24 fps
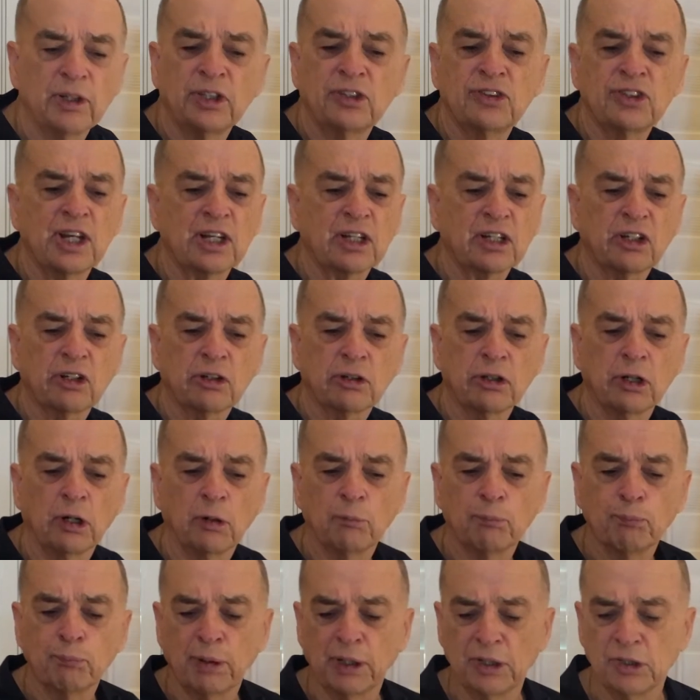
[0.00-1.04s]
It's not going to
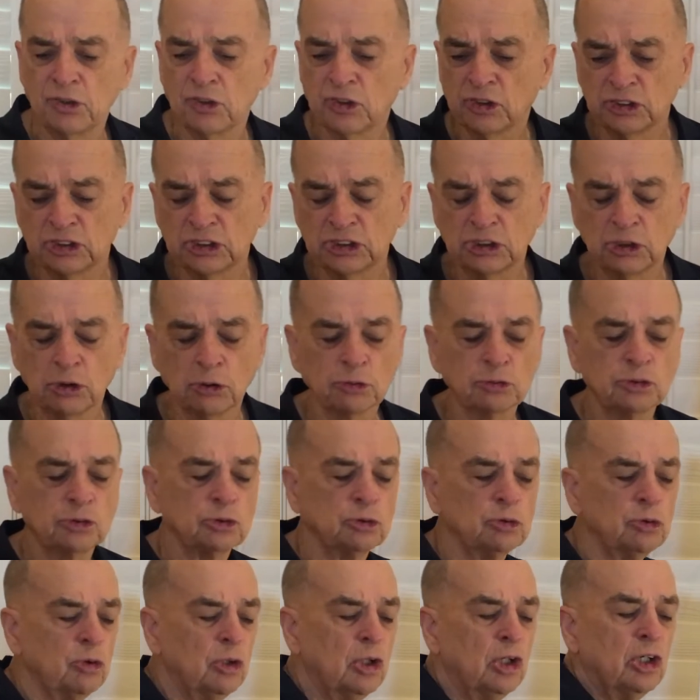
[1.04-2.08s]
hurt, but you can still
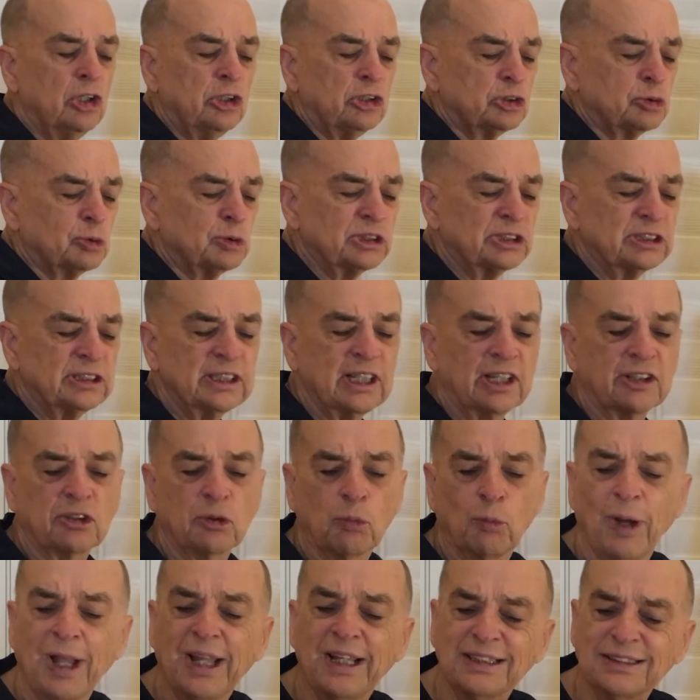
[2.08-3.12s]
do twisting at
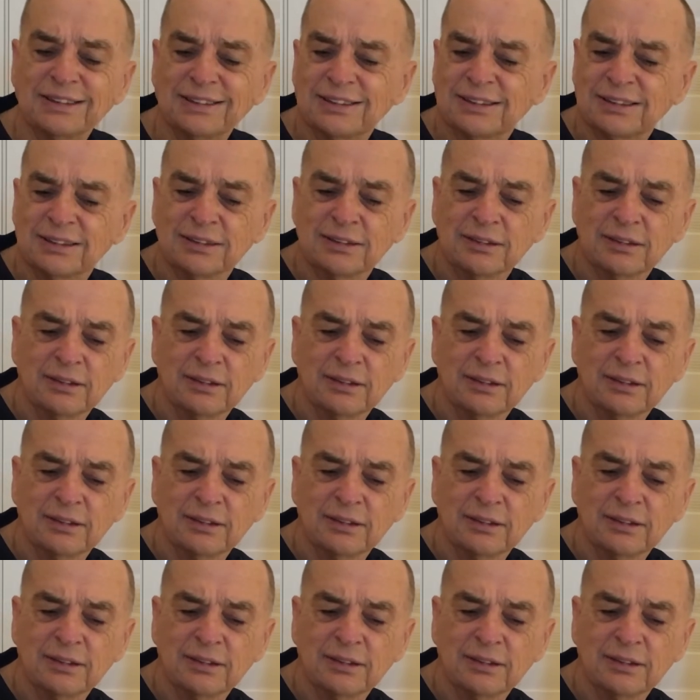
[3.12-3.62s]
the waist.